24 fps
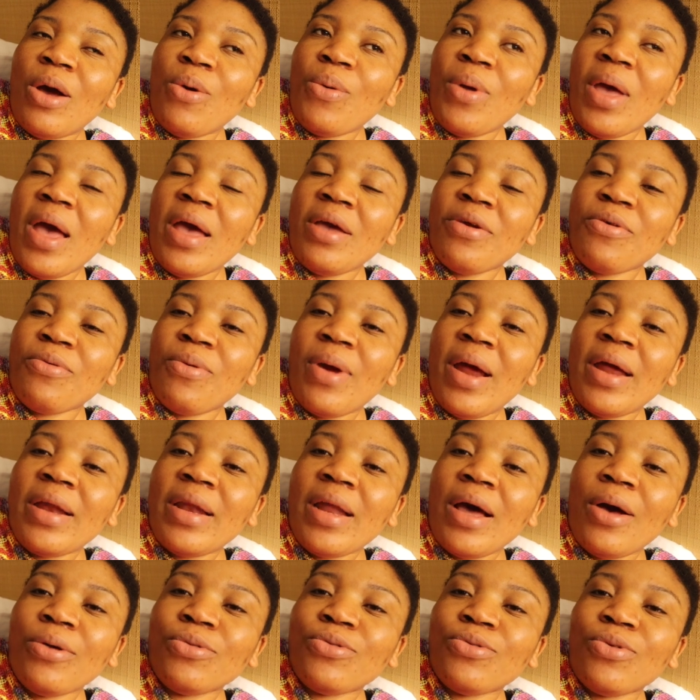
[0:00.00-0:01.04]
that we are in right
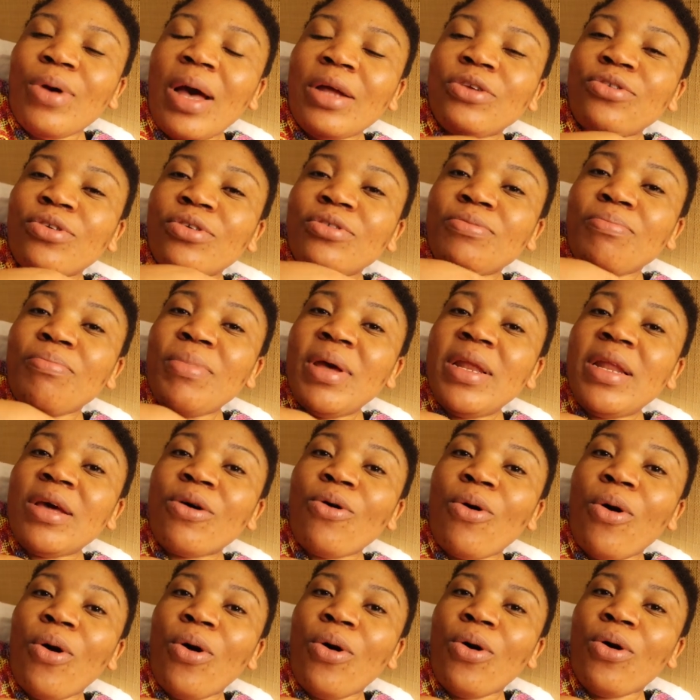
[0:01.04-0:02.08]
now. So I just made
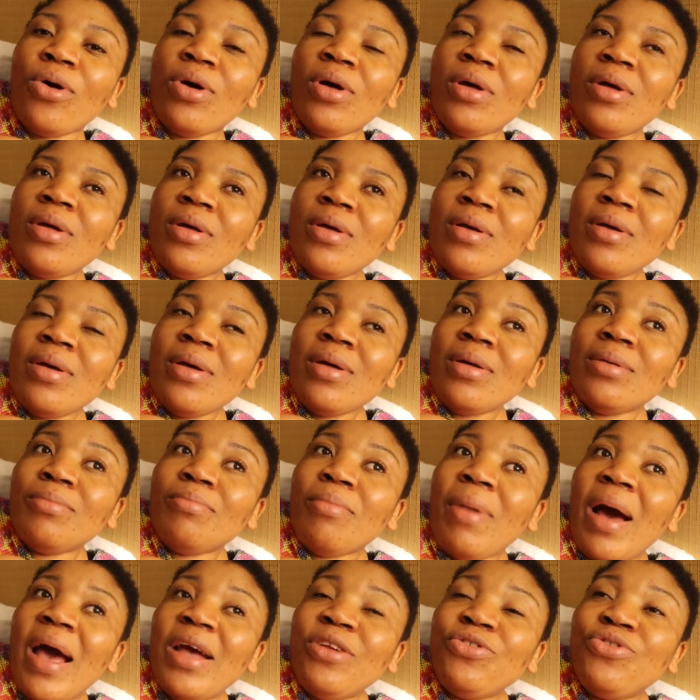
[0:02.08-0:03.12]
a call.
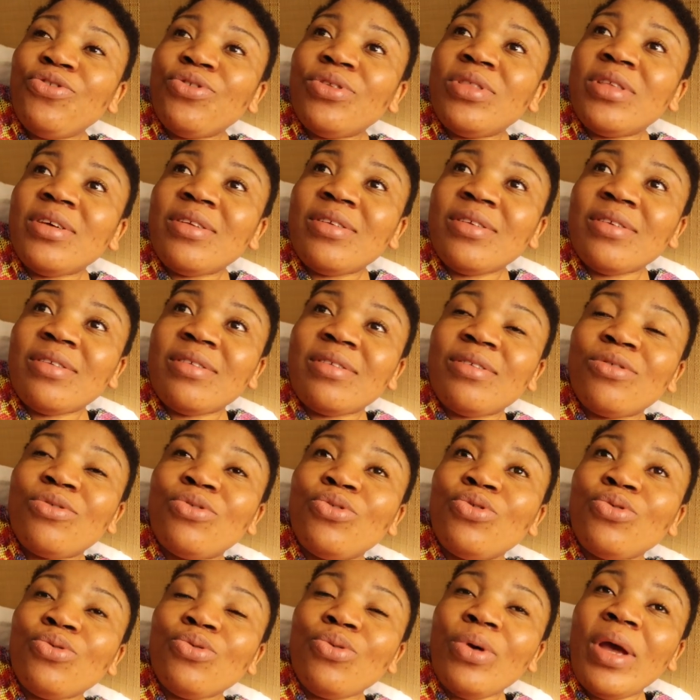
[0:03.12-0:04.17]
Mind you, this is
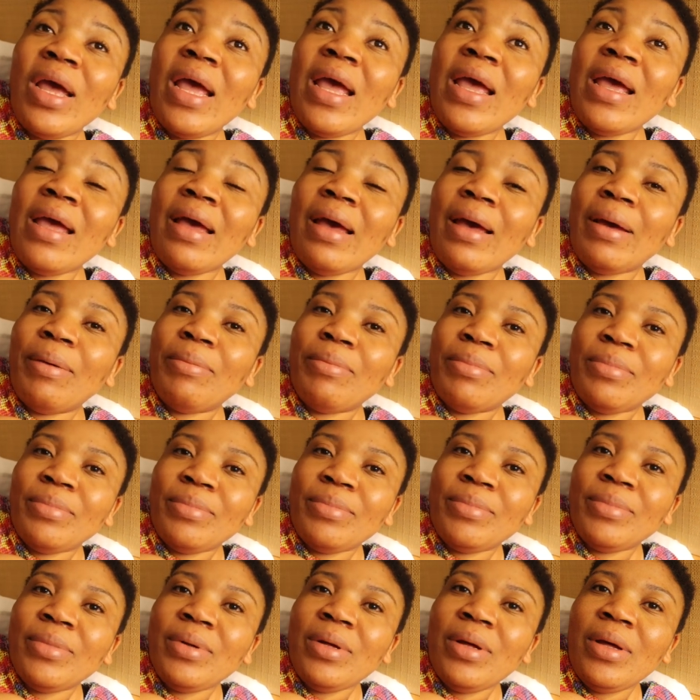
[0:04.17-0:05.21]
2 a.m.
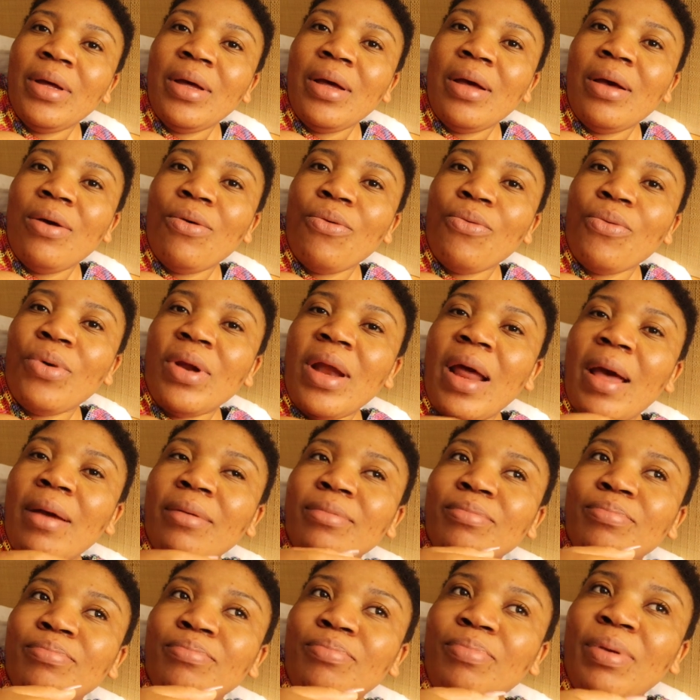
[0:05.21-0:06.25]
When I
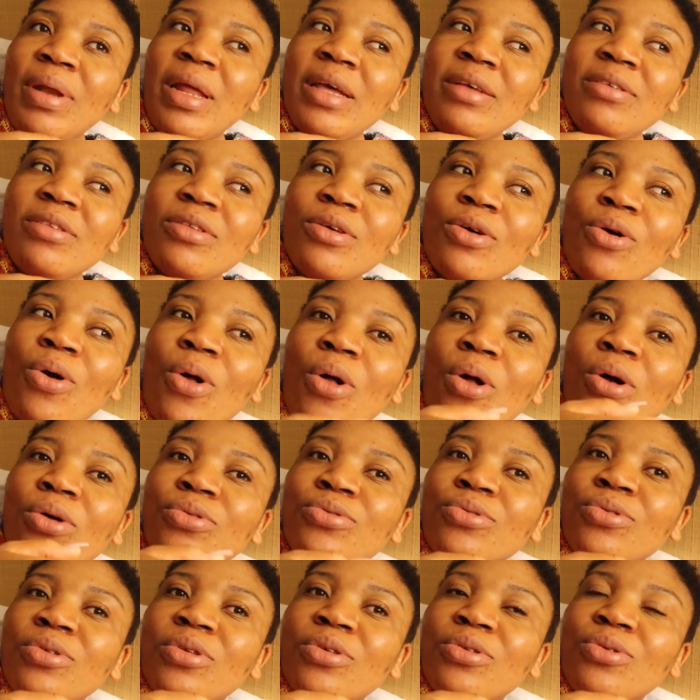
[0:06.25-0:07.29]
placed a call
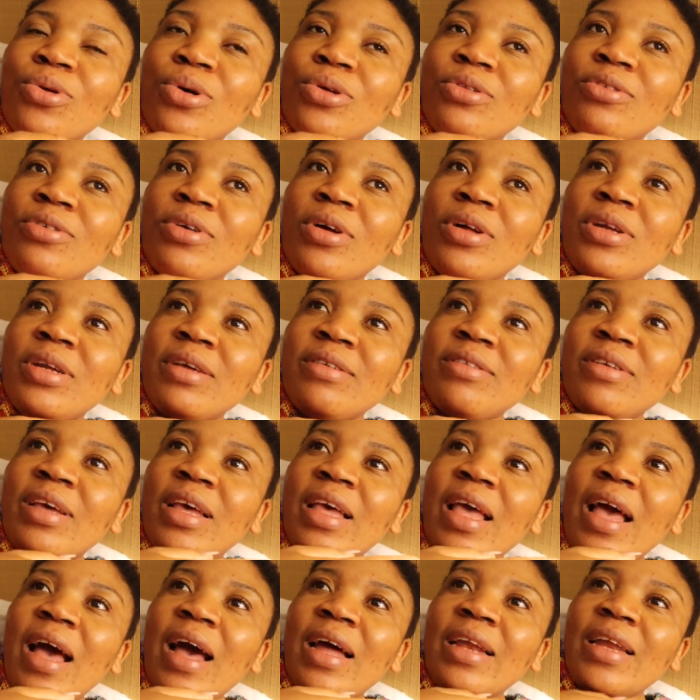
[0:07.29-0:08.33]
to this hotel, they
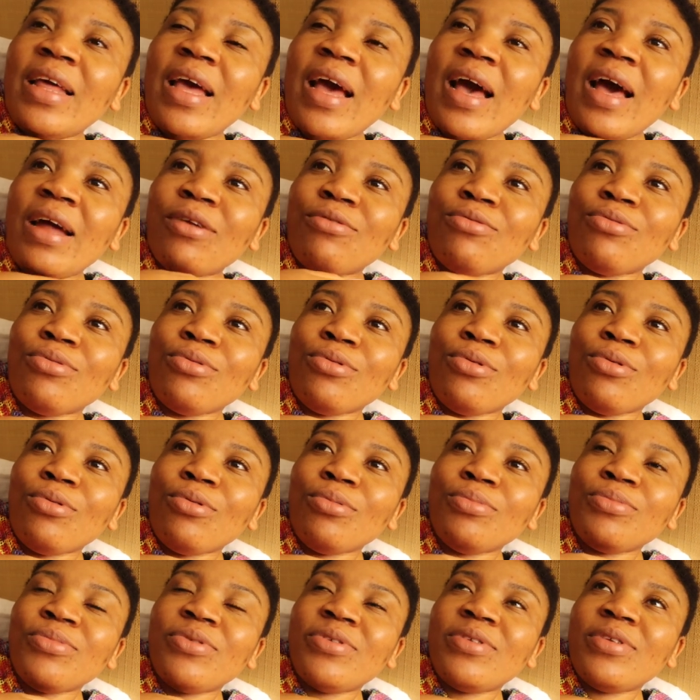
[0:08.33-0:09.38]
say, yeah, they had
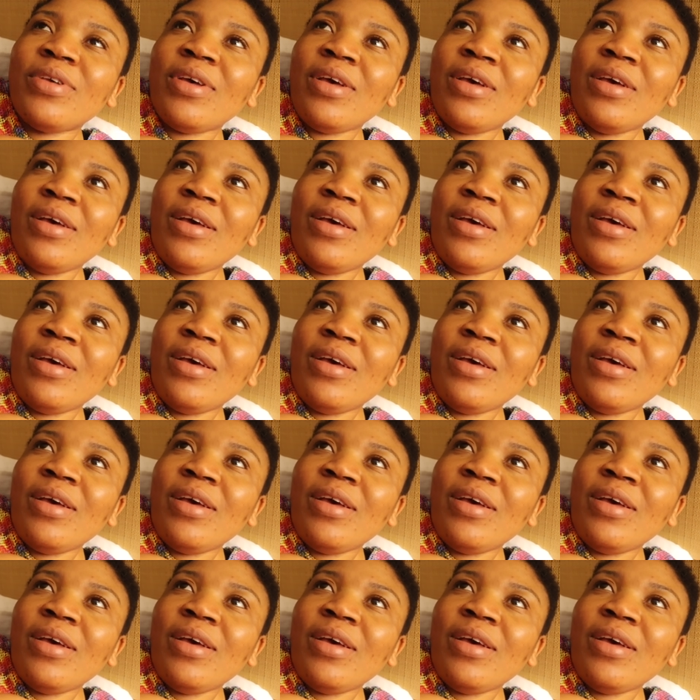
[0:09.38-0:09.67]
rooms.